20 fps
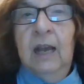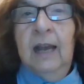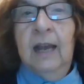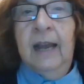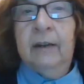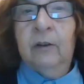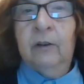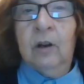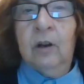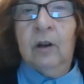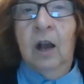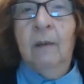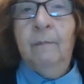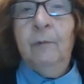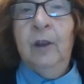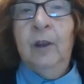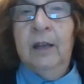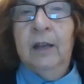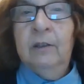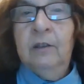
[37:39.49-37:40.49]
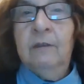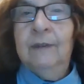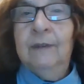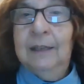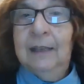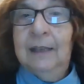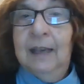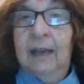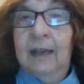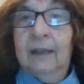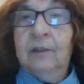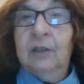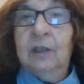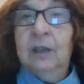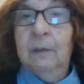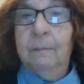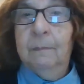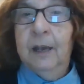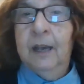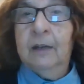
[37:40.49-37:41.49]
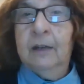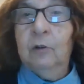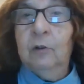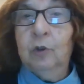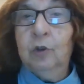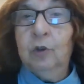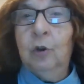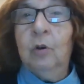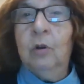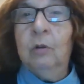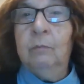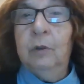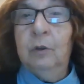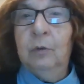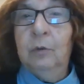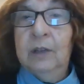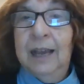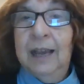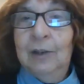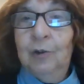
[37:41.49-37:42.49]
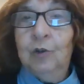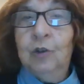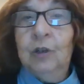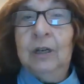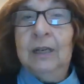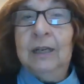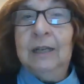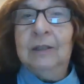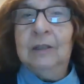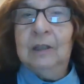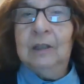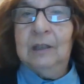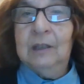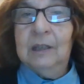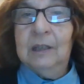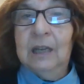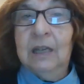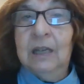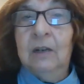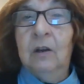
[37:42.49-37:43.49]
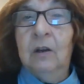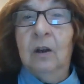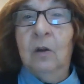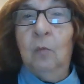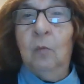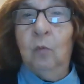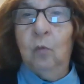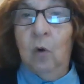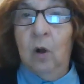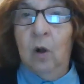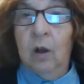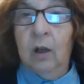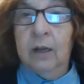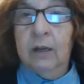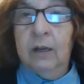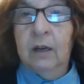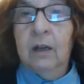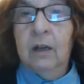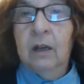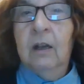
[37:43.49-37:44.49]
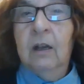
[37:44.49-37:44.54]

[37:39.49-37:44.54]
and her comprehensive ataxia panel showed a mutation in SYNE1